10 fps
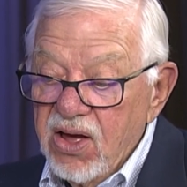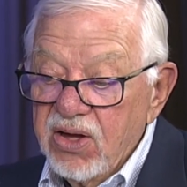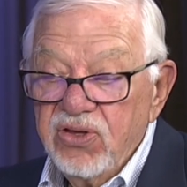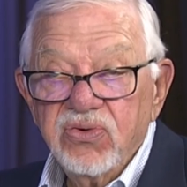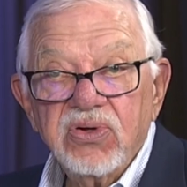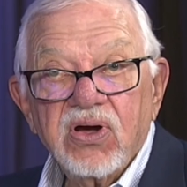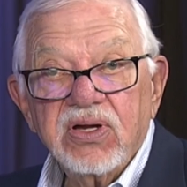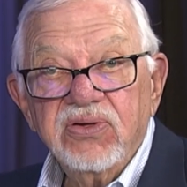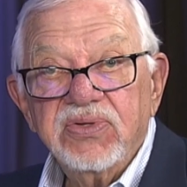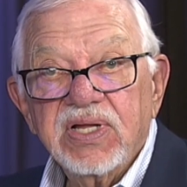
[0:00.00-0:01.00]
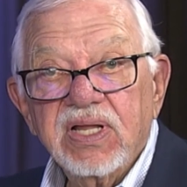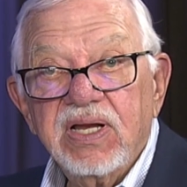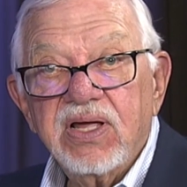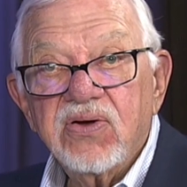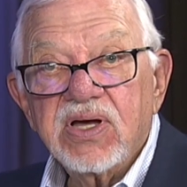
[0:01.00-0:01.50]
You, our
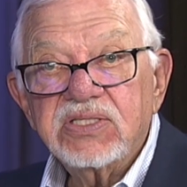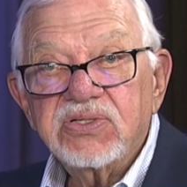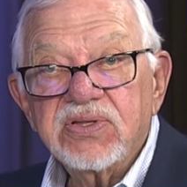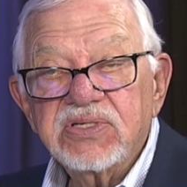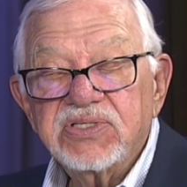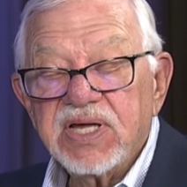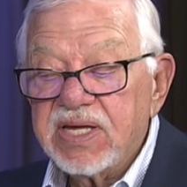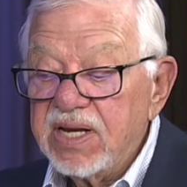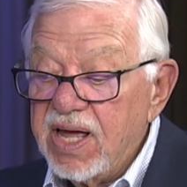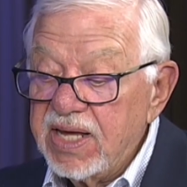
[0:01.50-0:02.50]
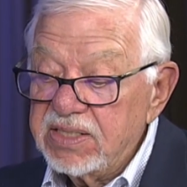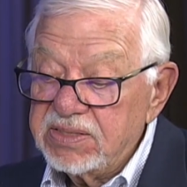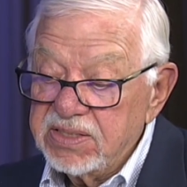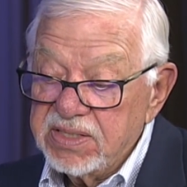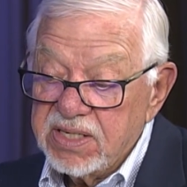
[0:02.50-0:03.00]
utility costs are the second
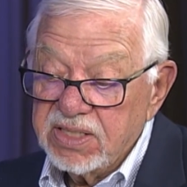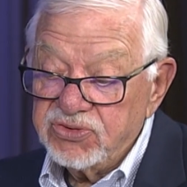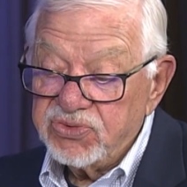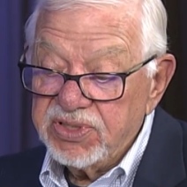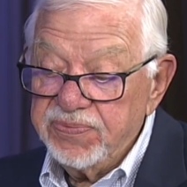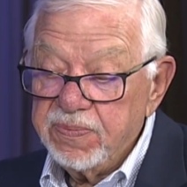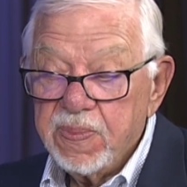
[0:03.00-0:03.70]
highest in the country,